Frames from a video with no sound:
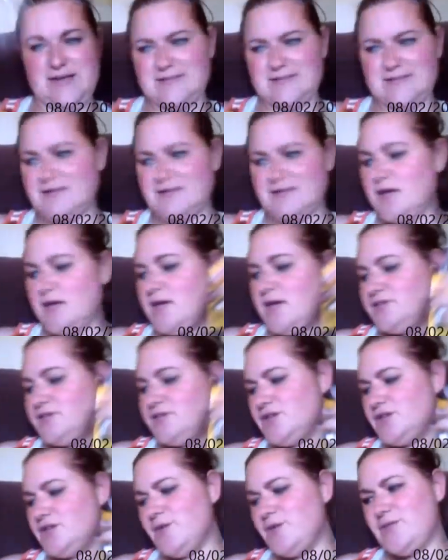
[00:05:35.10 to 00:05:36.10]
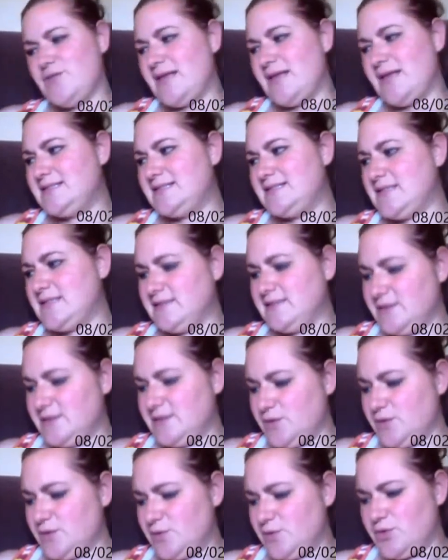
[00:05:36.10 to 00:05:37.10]
is. So that's a
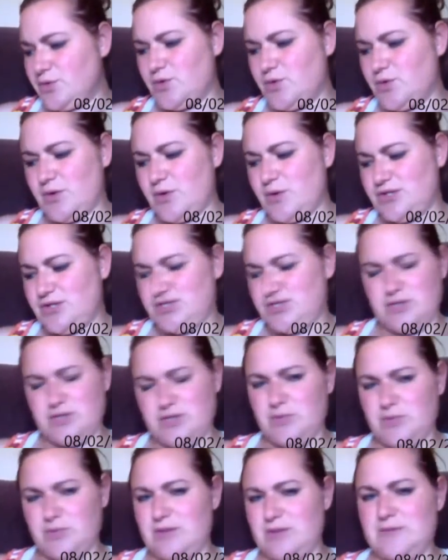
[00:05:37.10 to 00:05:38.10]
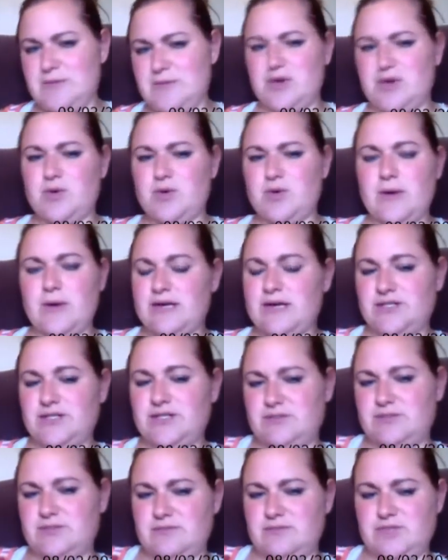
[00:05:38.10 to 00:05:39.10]
little questionable. I'm not quite
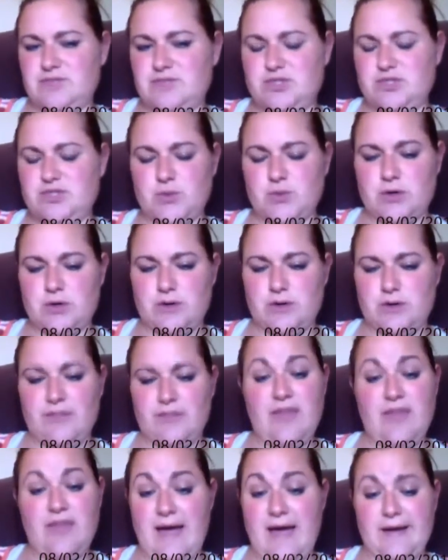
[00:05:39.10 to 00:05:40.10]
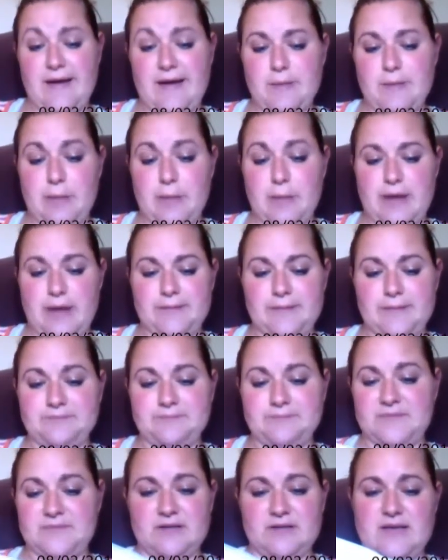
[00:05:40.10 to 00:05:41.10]
sure on that, but
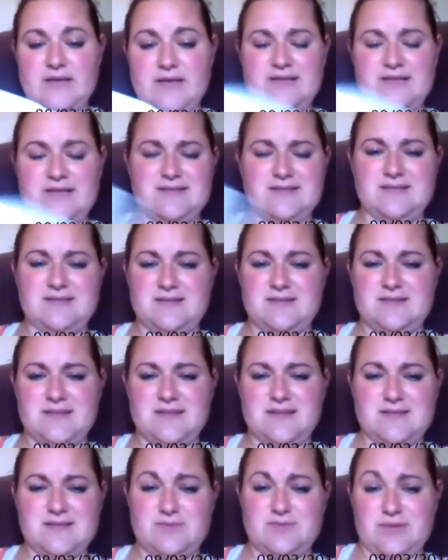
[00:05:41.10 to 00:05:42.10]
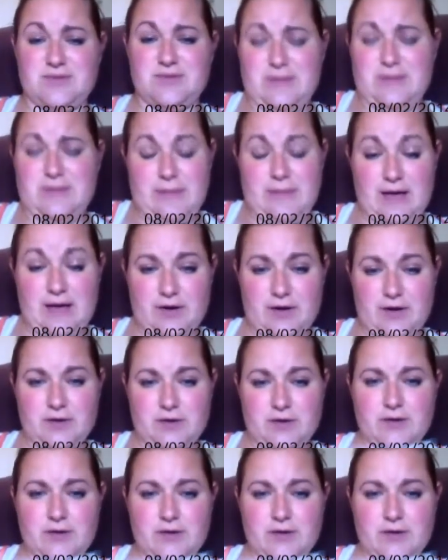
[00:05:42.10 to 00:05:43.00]
it doesn't really matter.